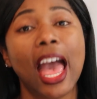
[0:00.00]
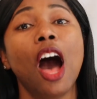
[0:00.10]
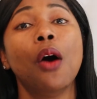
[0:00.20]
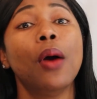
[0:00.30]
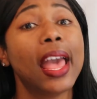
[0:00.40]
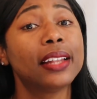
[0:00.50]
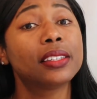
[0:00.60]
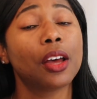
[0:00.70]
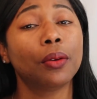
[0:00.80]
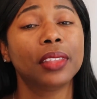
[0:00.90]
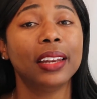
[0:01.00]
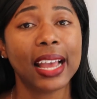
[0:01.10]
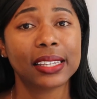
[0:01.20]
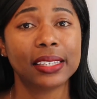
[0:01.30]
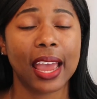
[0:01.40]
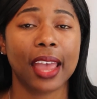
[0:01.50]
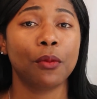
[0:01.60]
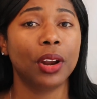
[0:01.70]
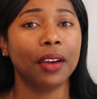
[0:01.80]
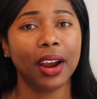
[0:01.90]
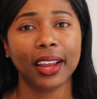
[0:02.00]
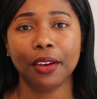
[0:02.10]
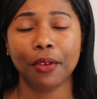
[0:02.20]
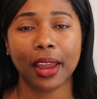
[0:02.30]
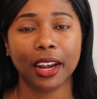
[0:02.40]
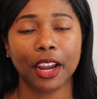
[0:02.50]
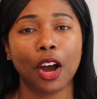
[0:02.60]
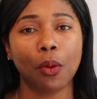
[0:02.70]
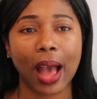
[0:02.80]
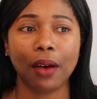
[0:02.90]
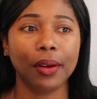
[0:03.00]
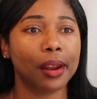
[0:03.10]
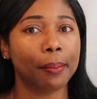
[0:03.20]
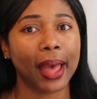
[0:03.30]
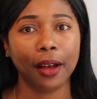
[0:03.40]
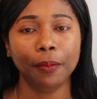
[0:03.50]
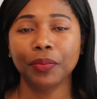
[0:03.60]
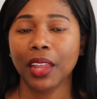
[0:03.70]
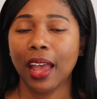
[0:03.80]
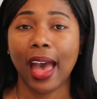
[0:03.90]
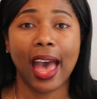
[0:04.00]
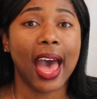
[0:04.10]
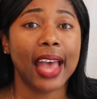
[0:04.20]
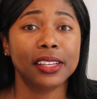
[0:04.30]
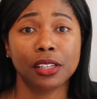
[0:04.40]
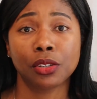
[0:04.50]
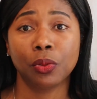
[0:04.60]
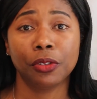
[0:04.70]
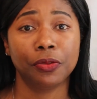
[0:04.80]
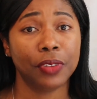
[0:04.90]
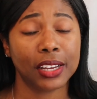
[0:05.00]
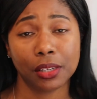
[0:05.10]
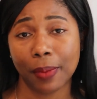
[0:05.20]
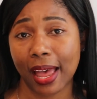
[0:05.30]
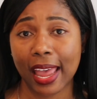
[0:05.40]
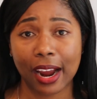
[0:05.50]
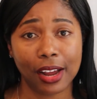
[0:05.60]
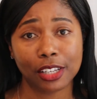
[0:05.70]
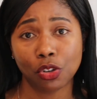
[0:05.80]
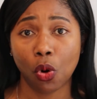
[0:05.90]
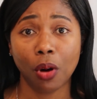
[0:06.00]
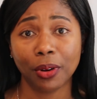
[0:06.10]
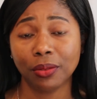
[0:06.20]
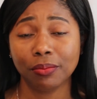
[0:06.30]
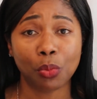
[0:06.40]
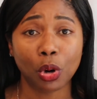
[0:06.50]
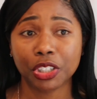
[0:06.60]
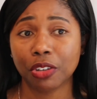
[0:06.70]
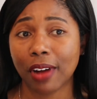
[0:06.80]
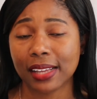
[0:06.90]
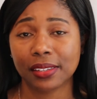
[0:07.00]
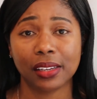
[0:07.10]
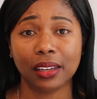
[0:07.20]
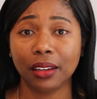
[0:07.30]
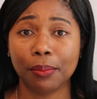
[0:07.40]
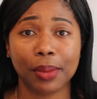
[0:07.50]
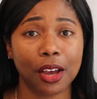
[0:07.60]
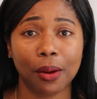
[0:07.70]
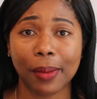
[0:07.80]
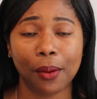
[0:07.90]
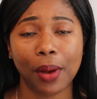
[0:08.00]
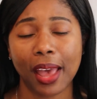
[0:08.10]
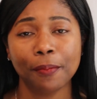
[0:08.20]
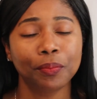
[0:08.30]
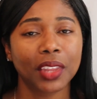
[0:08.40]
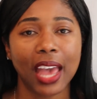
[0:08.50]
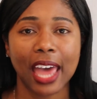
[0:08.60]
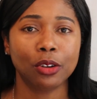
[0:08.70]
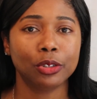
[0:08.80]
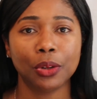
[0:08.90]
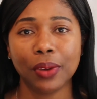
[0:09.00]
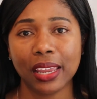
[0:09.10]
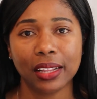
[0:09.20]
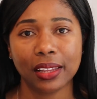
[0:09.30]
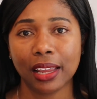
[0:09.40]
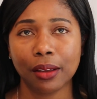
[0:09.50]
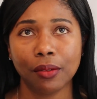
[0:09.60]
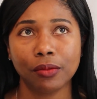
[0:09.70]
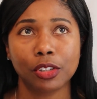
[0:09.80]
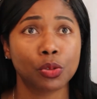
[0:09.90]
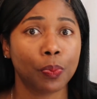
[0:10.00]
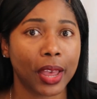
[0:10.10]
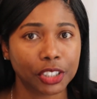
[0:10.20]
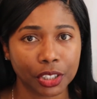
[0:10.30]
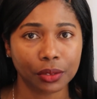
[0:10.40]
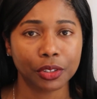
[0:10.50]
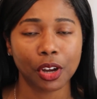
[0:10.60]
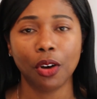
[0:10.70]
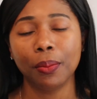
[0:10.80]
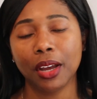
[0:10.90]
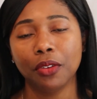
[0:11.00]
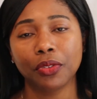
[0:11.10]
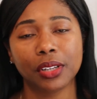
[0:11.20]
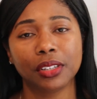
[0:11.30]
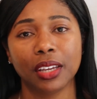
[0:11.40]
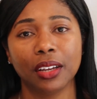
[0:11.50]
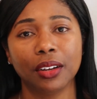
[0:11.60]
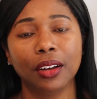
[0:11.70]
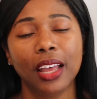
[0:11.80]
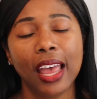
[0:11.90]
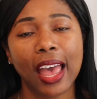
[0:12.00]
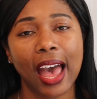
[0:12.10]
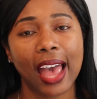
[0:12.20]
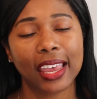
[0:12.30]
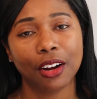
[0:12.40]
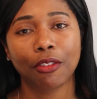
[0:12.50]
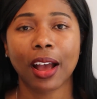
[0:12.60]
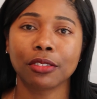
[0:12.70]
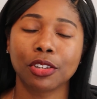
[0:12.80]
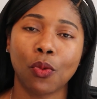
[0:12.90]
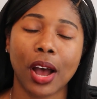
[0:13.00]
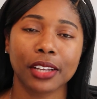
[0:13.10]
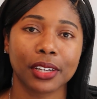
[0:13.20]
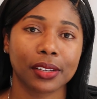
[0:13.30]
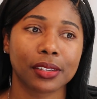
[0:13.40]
Oh, and so the next day, whenever I get ready to go out and about, I just will fix my hair as normal, moisturize, seal, and be on my way. I don't do anything special to hold me over until I get around to washing.